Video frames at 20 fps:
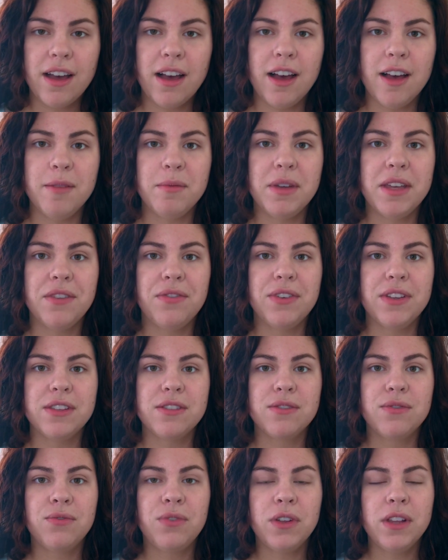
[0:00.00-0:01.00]
If
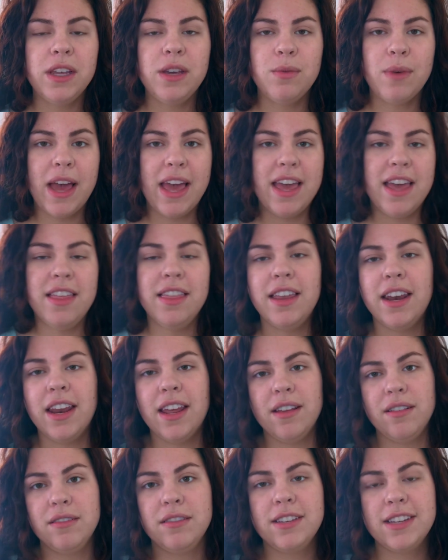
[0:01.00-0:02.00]
it's fully wet, and then
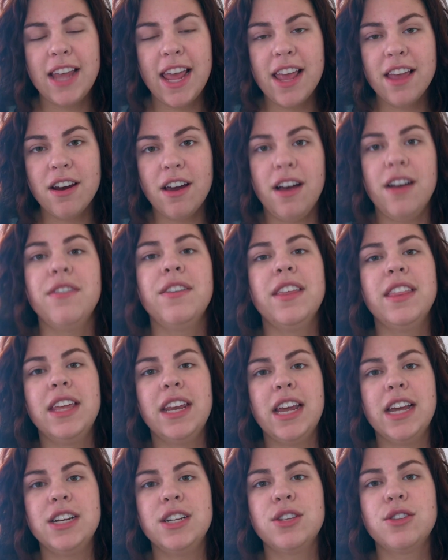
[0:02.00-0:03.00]
I take it off, and
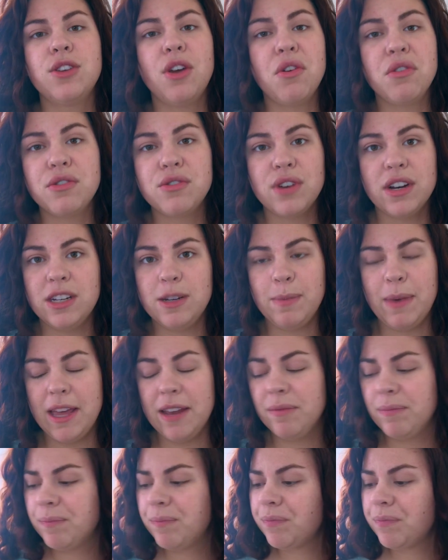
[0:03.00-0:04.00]
then I just go straight to bed.